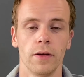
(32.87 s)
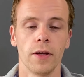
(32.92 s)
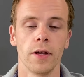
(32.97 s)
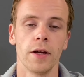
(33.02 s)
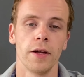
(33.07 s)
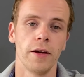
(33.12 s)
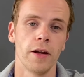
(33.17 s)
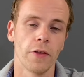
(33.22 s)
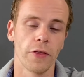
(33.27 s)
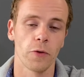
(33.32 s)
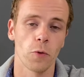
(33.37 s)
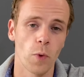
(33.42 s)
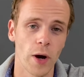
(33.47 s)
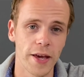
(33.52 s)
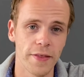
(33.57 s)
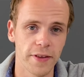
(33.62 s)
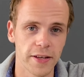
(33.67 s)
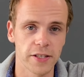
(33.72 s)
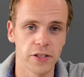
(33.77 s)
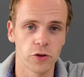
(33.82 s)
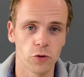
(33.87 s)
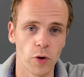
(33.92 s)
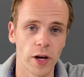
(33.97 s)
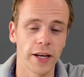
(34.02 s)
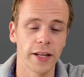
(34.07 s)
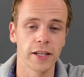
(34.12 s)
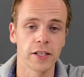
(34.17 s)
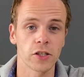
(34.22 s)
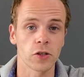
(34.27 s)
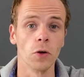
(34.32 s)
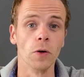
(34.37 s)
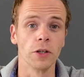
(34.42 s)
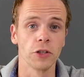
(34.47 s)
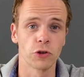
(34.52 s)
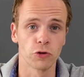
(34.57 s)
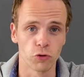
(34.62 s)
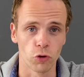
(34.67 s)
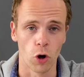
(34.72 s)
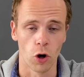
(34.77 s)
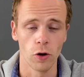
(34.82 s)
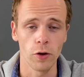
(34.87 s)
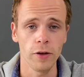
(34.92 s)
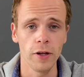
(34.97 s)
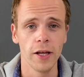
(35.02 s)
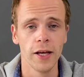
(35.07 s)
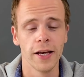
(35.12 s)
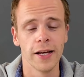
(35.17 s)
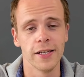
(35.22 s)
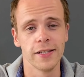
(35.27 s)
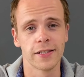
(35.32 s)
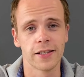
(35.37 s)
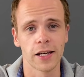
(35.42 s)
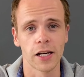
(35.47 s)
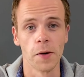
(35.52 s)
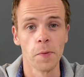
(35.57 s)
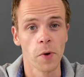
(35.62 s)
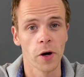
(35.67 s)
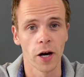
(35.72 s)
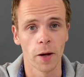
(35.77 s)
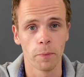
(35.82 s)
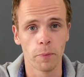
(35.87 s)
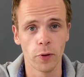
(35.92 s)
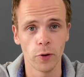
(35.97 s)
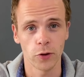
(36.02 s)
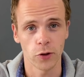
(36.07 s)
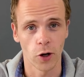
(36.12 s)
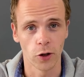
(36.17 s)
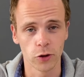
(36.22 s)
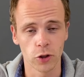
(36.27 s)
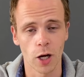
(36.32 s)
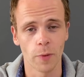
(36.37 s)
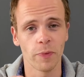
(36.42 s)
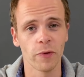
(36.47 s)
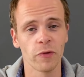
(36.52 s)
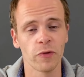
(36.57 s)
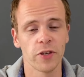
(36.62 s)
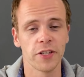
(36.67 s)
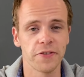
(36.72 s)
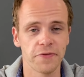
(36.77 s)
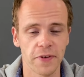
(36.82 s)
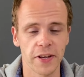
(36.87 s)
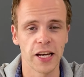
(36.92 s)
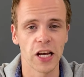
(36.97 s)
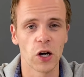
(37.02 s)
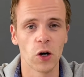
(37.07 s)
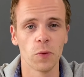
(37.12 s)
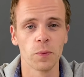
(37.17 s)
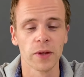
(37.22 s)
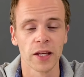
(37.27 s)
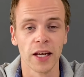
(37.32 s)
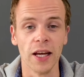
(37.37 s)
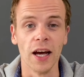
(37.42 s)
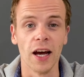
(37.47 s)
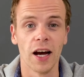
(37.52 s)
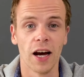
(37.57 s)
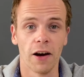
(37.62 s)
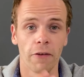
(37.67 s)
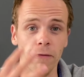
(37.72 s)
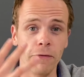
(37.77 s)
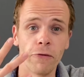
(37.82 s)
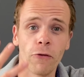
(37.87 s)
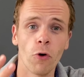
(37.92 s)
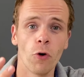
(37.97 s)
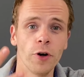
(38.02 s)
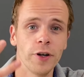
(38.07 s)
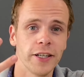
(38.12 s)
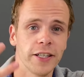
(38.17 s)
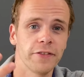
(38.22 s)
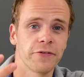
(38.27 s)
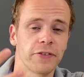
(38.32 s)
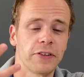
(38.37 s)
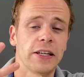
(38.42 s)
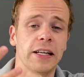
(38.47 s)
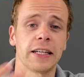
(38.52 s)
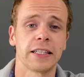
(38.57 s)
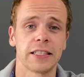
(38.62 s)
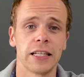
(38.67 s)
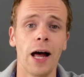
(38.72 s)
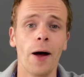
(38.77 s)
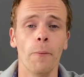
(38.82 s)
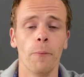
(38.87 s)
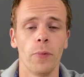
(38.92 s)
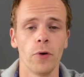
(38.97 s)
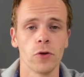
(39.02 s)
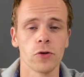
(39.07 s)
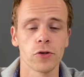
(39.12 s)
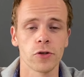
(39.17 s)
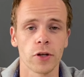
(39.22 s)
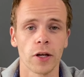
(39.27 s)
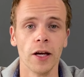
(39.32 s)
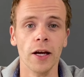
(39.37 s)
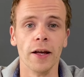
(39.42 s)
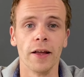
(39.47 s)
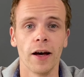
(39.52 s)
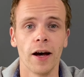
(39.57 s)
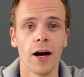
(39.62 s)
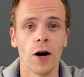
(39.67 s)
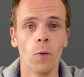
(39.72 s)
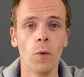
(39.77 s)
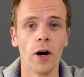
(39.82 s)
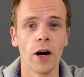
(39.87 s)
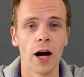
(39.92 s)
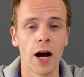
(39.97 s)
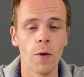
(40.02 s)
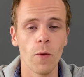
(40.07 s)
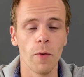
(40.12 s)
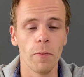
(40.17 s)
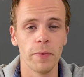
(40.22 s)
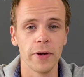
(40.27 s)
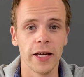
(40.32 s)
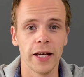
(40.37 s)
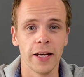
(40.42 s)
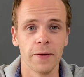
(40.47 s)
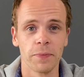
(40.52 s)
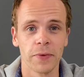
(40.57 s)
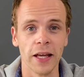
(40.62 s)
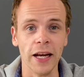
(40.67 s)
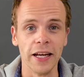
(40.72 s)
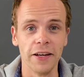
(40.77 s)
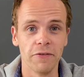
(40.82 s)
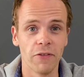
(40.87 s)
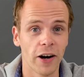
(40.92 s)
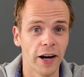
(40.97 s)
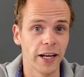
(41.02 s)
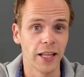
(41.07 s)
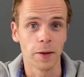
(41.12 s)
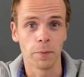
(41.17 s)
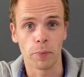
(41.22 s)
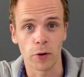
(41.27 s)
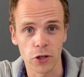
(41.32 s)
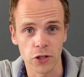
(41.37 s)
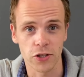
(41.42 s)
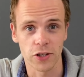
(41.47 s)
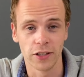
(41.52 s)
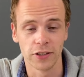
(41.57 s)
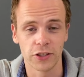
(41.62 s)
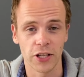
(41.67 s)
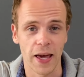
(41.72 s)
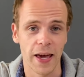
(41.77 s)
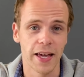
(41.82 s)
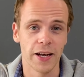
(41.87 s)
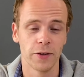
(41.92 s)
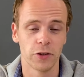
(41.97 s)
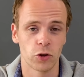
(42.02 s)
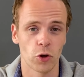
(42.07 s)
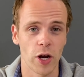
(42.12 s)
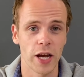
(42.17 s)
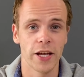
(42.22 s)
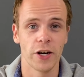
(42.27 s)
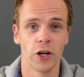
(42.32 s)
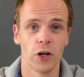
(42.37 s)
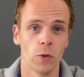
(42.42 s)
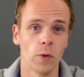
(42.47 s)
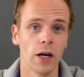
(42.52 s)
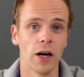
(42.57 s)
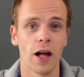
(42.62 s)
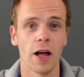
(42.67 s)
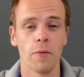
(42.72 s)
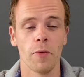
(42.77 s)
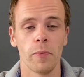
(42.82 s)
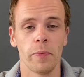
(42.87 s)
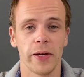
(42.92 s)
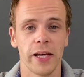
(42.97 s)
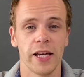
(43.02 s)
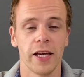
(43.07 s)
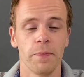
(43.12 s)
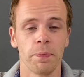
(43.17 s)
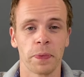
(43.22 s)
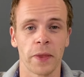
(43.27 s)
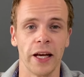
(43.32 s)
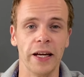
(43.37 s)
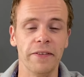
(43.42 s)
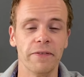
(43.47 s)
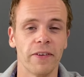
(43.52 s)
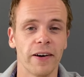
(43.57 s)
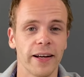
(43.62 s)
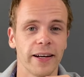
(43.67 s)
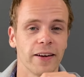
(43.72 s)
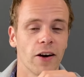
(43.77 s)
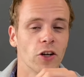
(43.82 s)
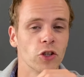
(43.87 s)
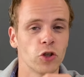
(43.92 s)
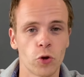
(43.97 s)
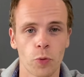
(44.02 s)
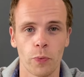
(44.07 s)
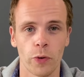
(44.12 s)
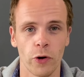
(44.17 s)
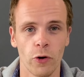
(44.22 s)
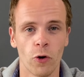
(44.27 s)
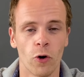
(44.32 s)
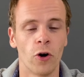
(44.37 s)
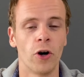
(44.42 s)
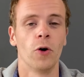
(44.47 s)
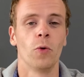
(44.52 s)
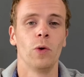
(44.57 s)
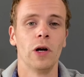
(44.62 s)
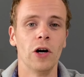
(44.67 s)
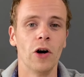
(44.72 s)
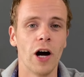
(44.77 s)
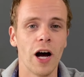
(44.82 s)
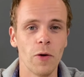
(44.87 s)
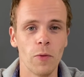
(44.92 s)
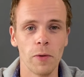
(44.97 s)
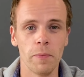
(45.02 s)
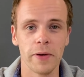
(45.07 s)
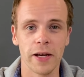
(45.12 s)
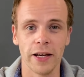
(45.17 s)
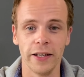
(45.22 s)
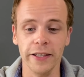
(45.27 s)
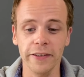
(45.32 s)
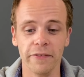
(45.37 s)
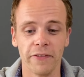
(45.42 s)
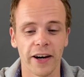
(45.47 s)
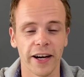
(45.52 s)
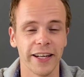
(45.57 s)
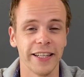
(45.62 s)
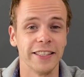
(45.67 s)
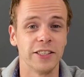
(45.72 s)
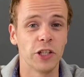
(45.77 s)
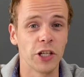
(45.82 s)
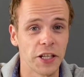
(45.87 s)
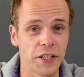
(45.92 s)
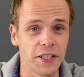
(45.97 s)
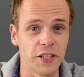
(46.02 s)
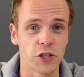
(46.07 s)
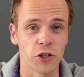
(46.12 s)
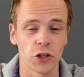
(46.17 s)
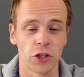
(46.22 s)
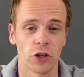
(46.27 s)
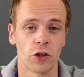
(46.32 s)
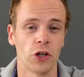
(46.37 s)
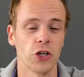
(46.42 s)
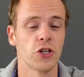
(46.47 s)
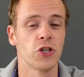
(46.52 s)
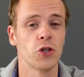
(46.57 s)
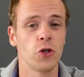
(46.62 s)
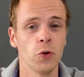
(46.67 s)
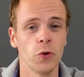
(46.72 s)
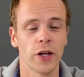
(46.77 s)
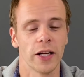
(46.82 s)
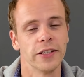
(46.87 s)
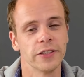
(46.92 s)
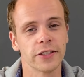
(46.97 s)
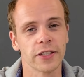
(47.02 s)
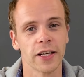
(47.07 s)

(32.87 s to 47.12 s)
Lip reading: Now, the way this training is going to roll is that I'm gonna put on top of this video 4 different examples where I will be inviting personal trainer, where I will be inviting entrepreneur, where I will be inviting teacher or student